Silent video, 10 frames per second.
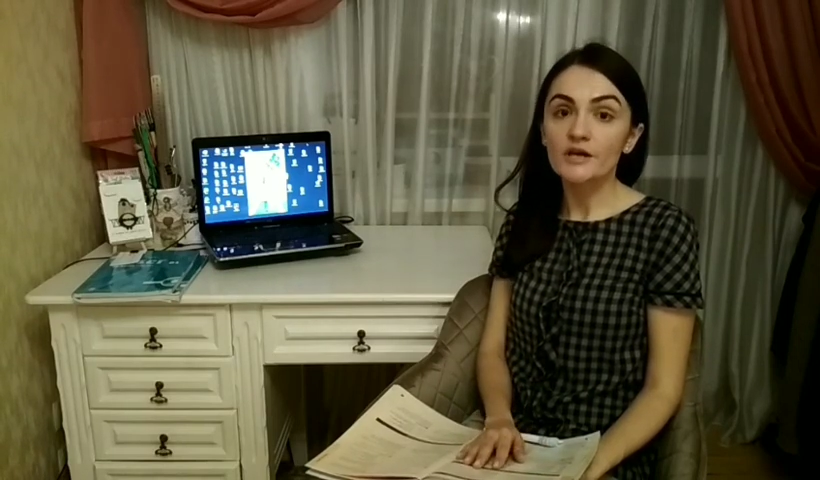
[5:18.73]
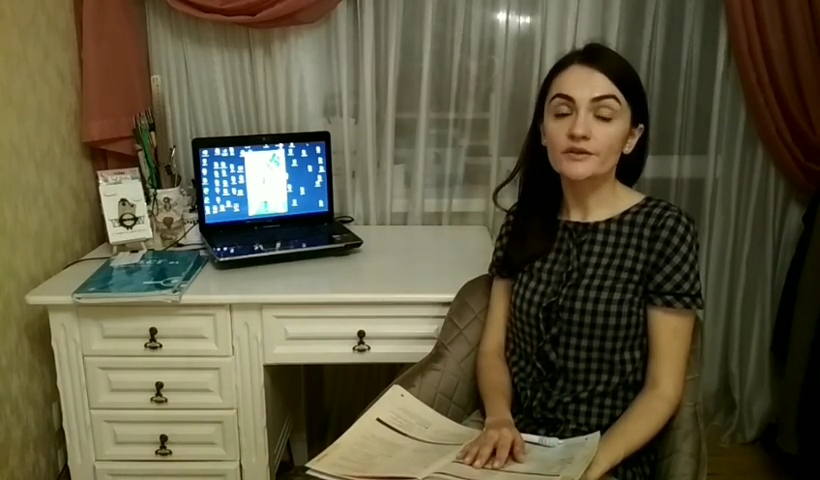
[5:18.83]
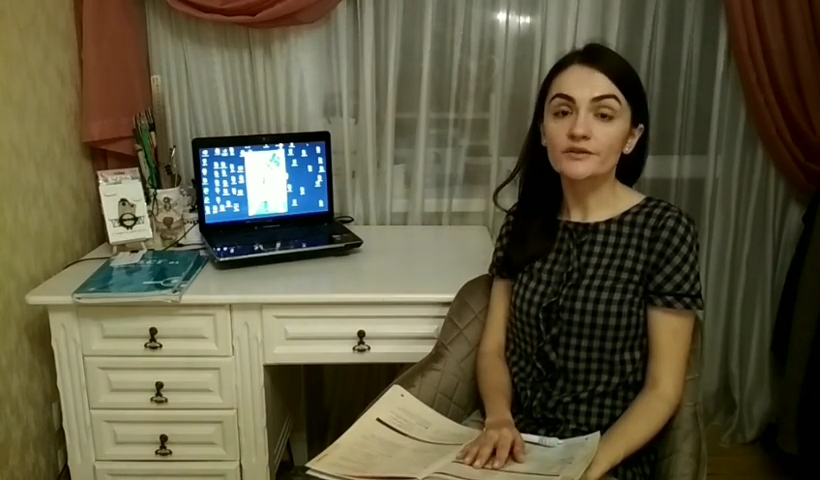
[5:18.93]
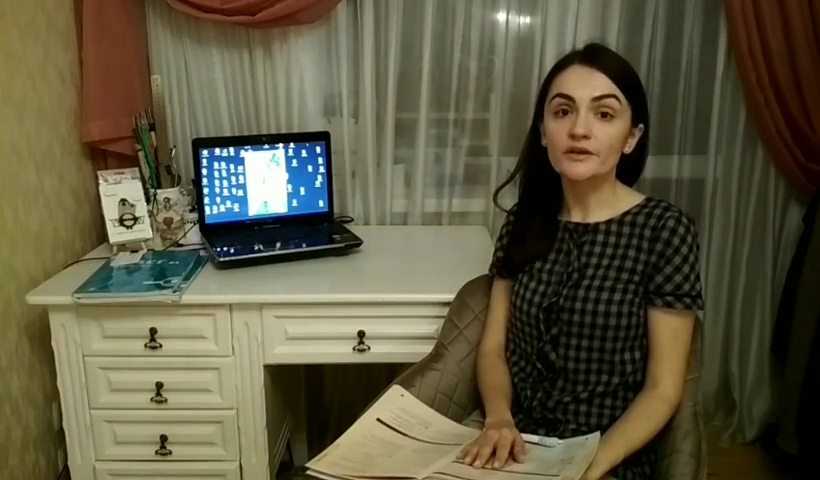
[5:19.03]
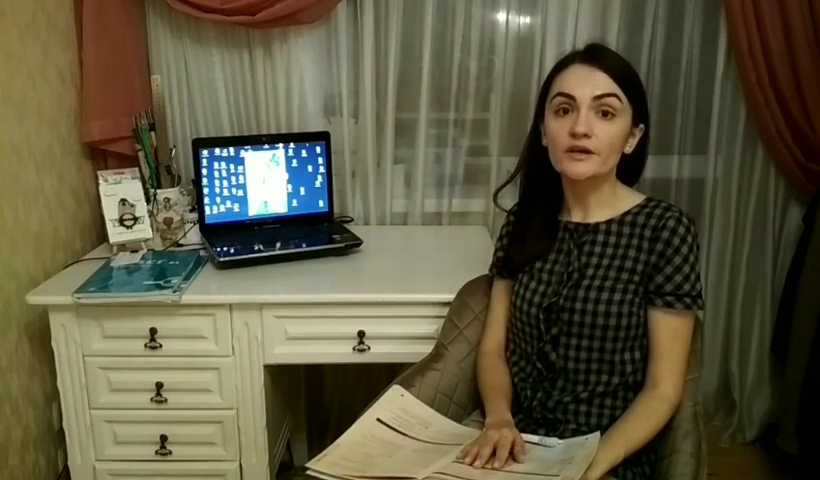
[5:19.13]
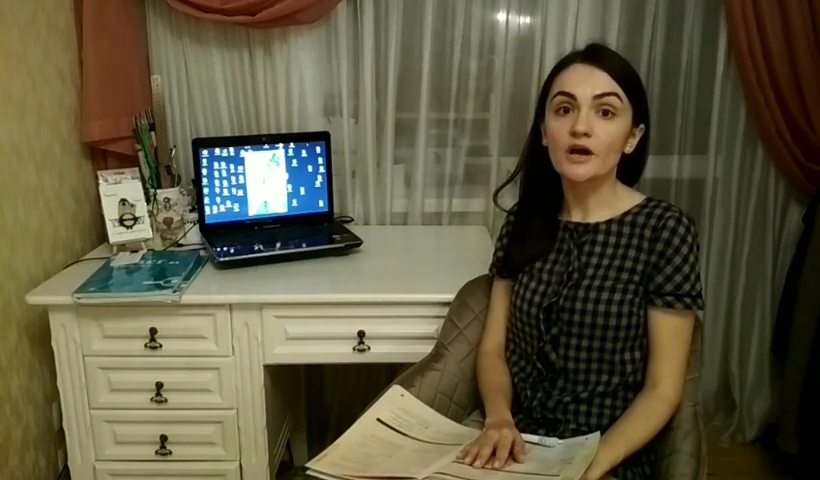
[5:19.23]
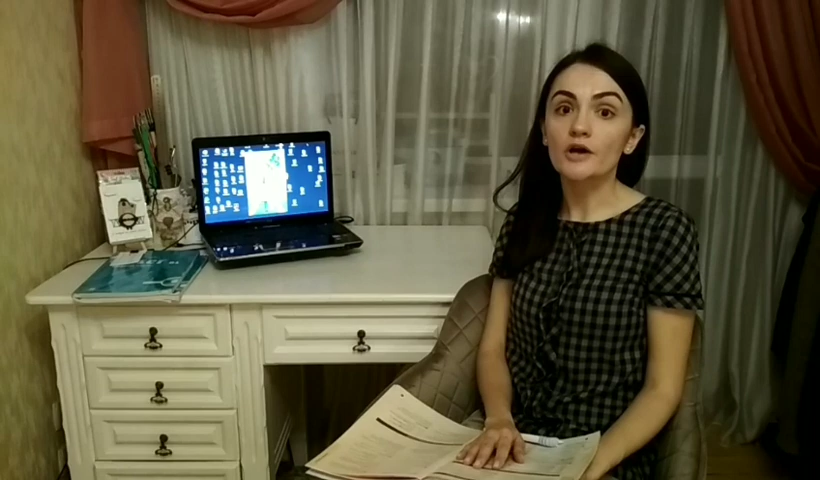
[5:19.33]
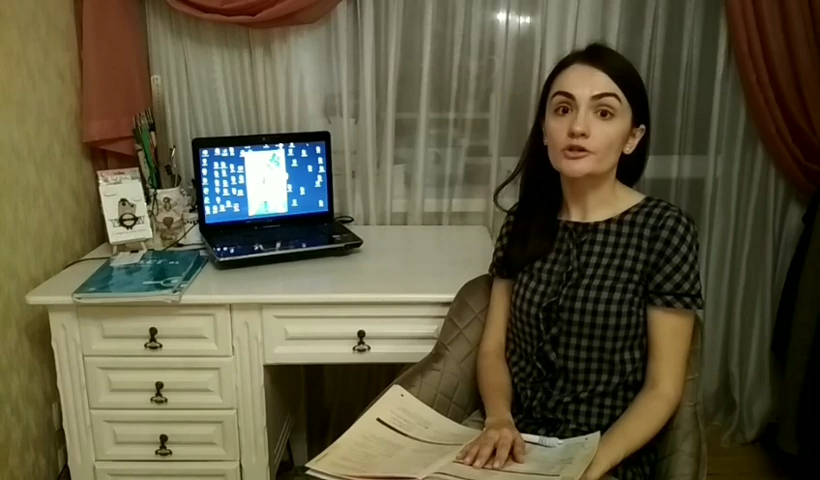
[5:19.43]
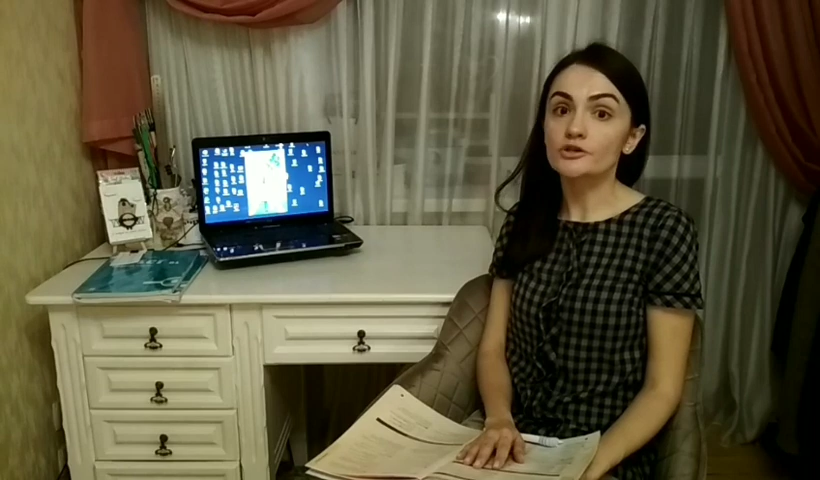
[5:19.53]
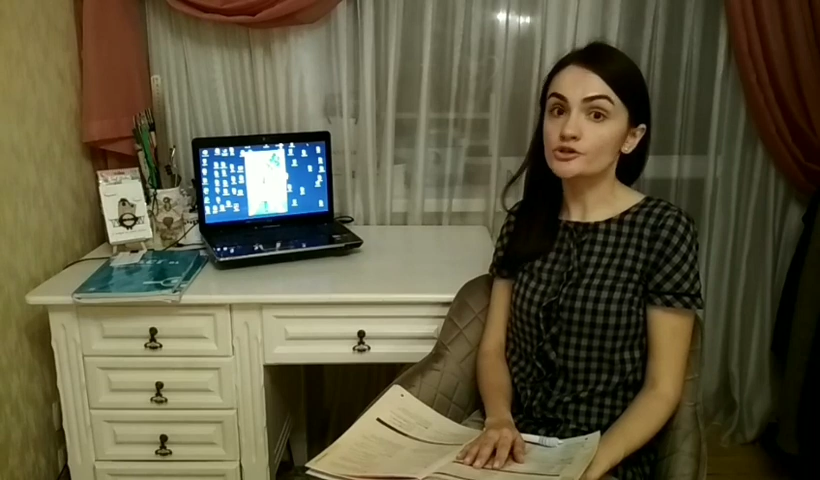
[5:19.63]
They
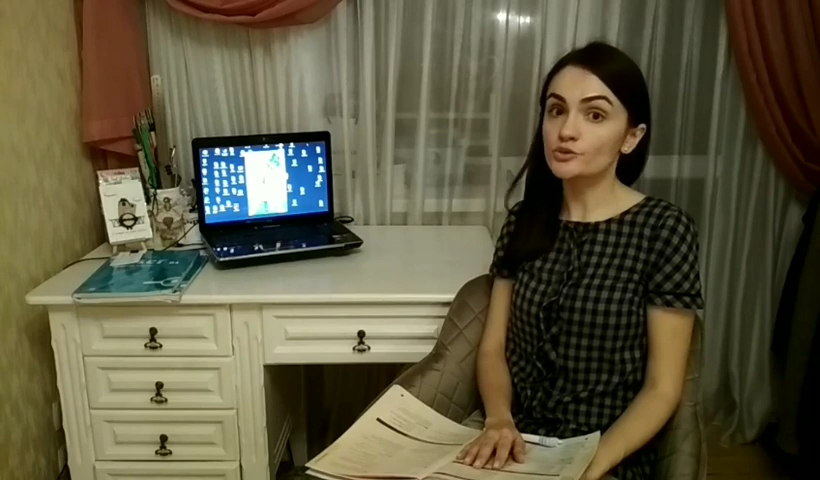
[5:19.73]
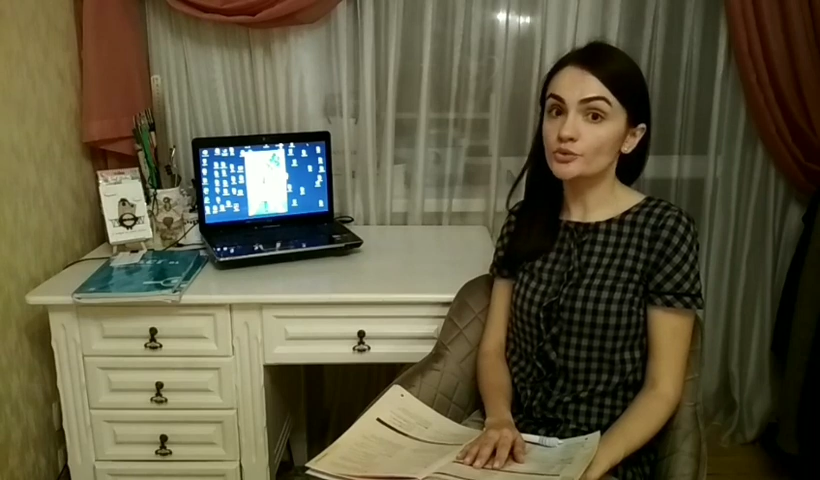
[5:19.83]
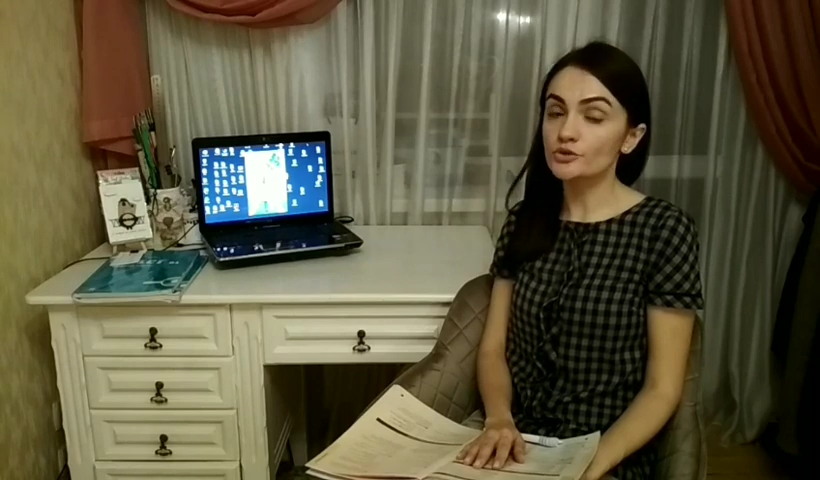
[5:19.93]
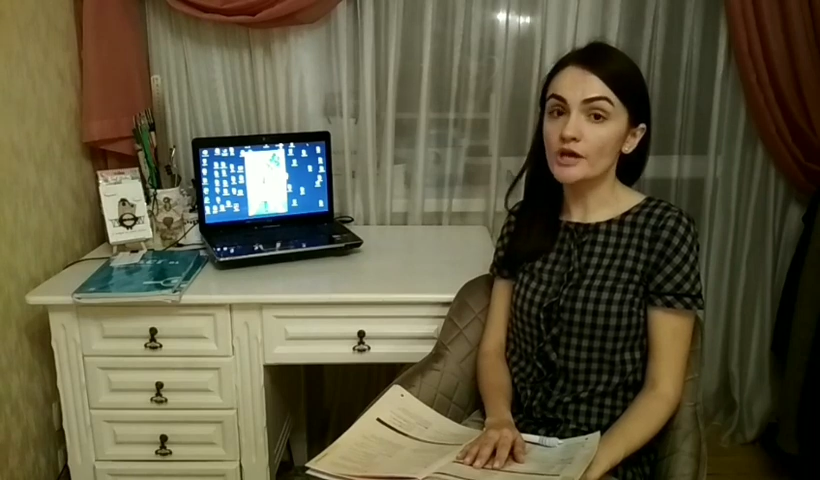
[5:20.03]
are should